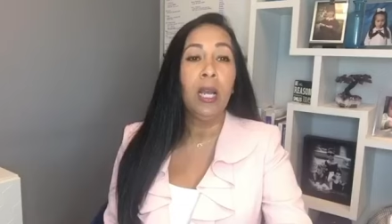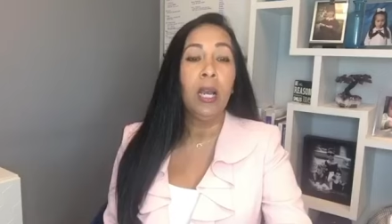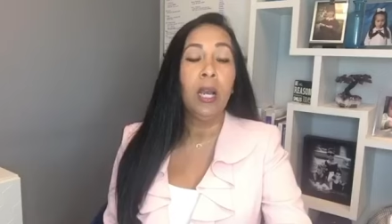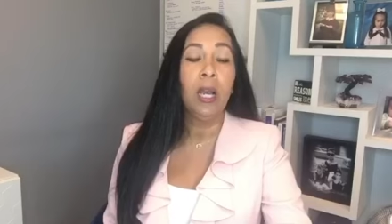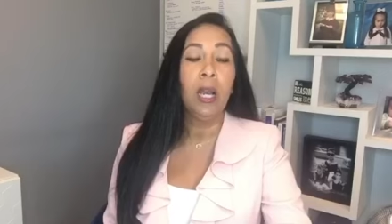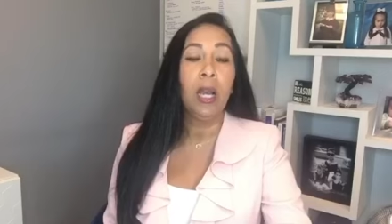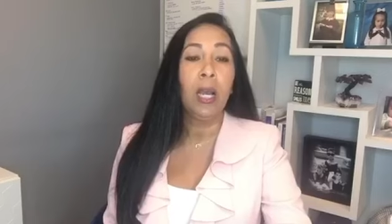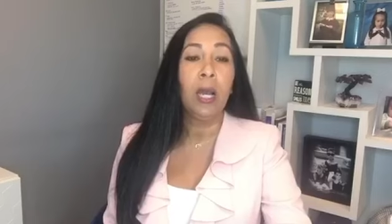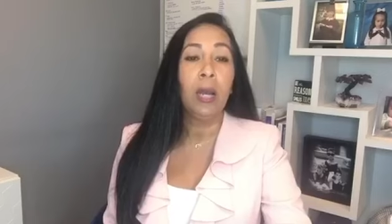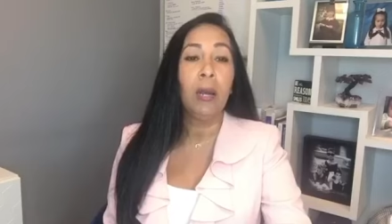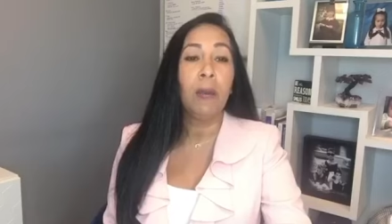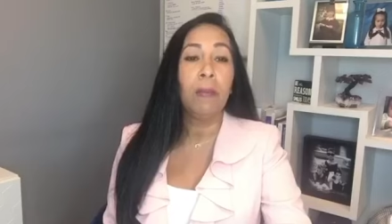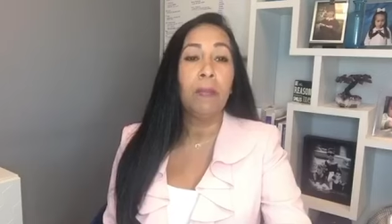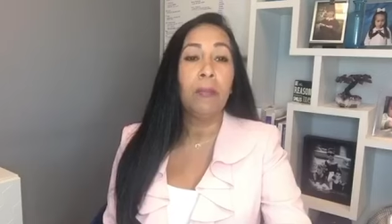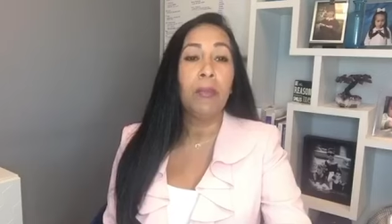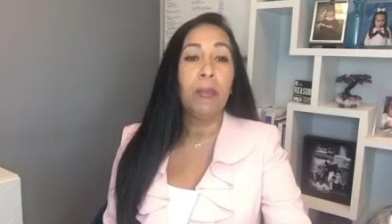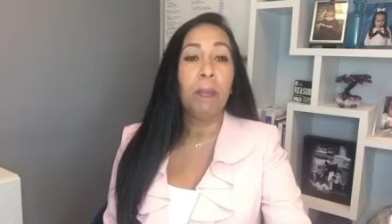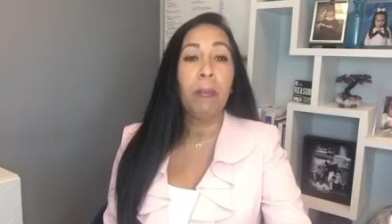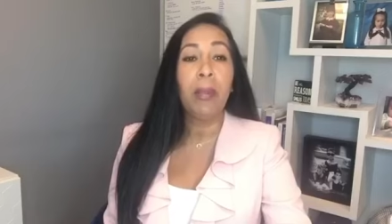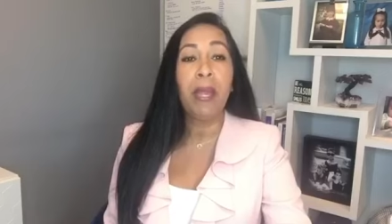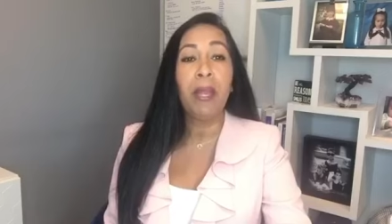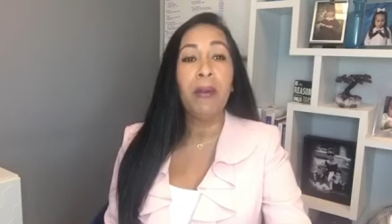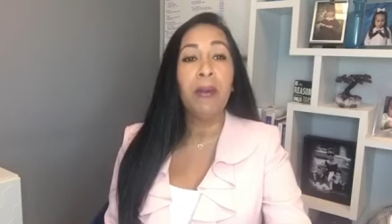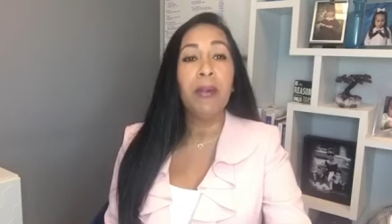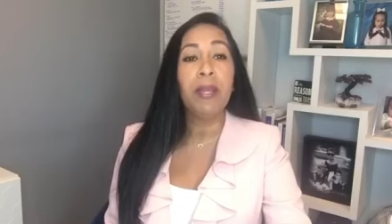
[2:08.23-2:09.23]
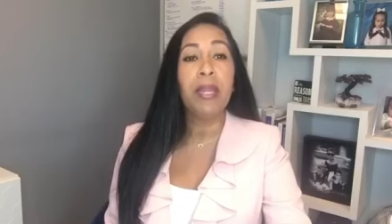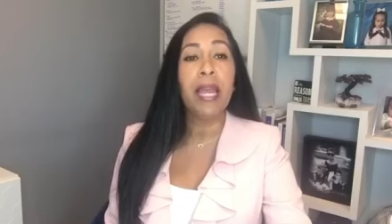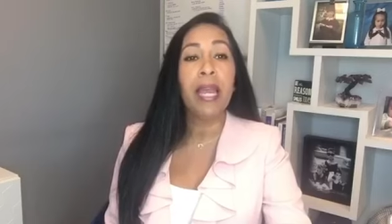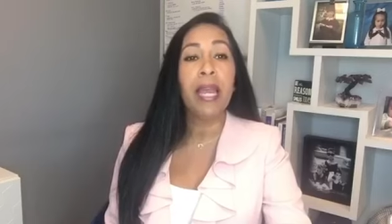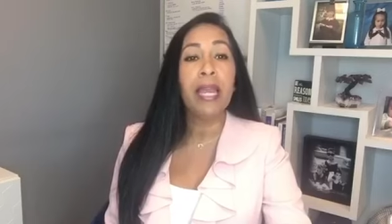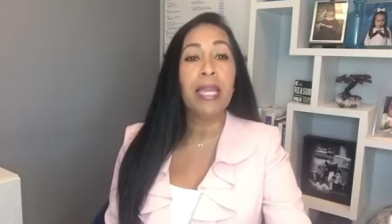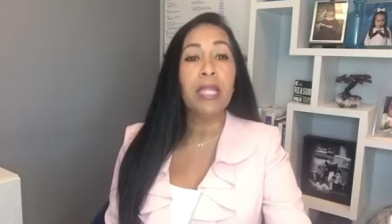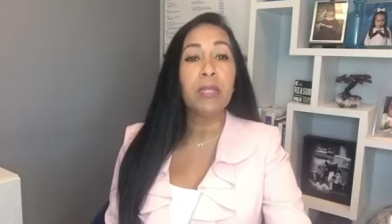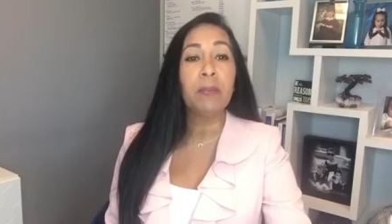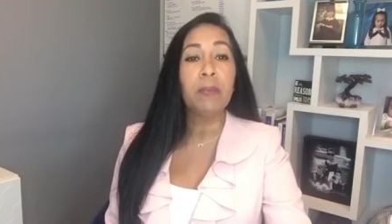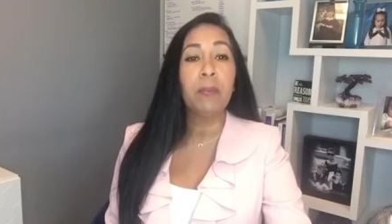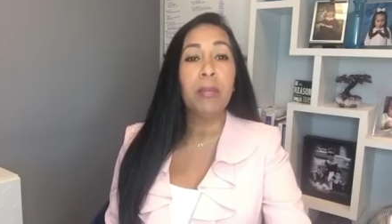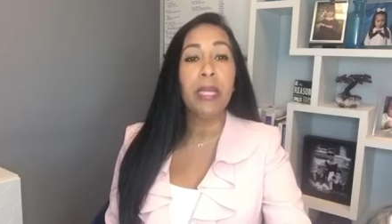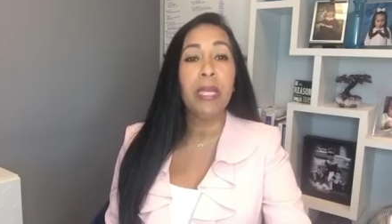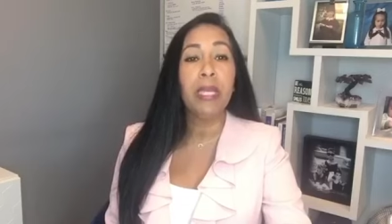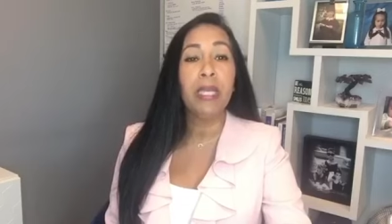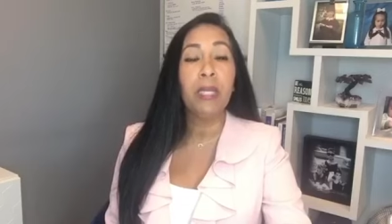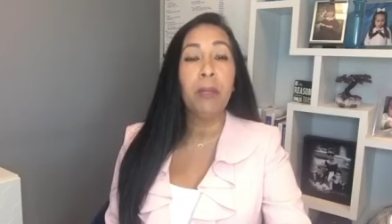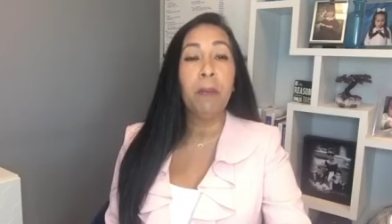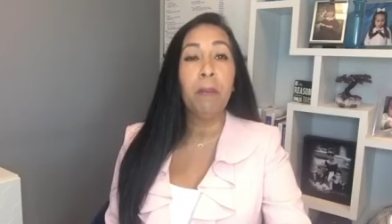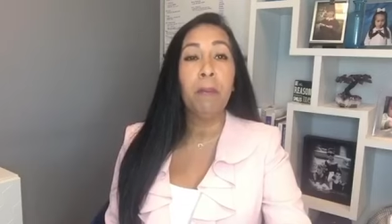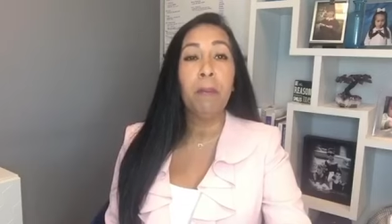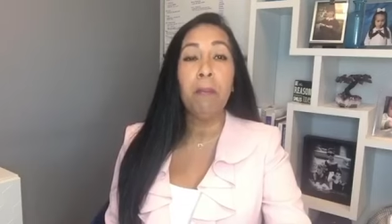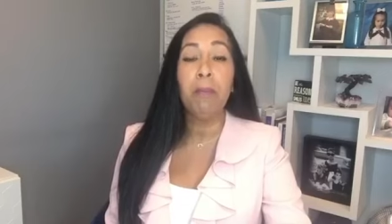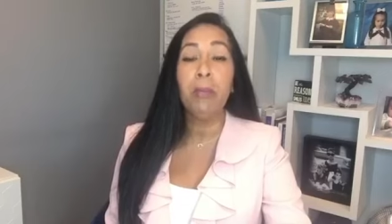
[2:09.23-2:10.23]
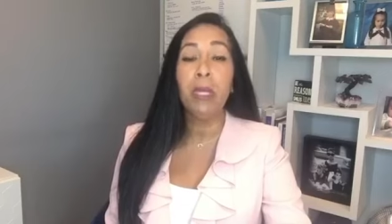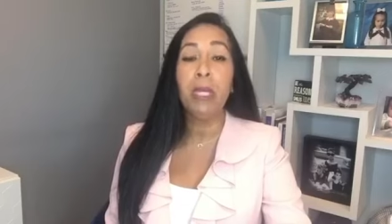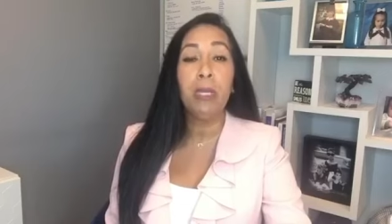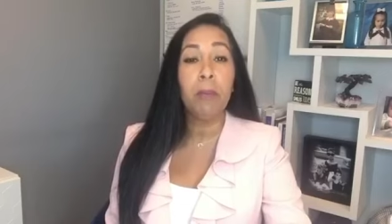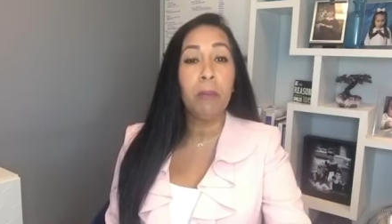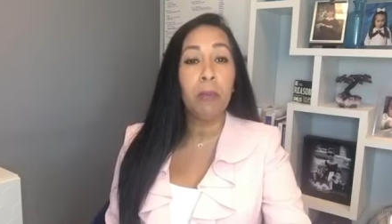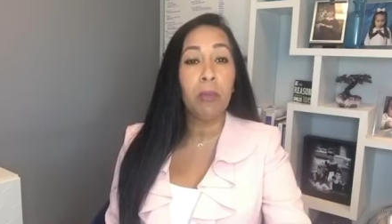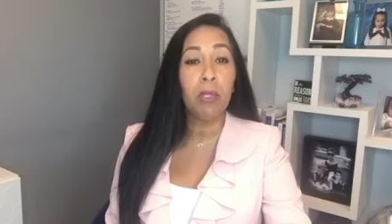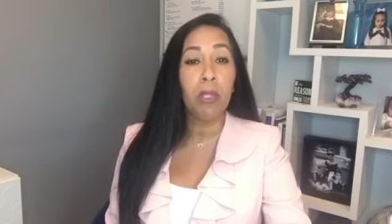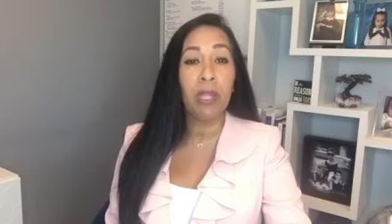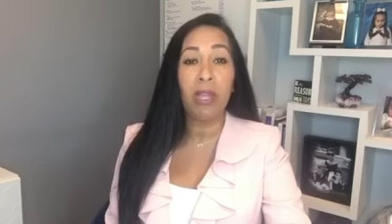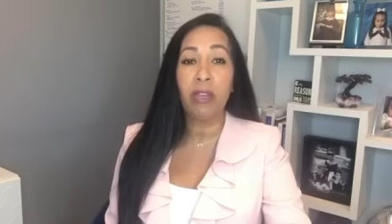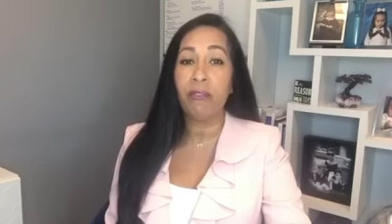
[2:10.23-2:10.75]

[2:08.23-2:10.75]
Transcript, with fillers: Um, the parent has made minimal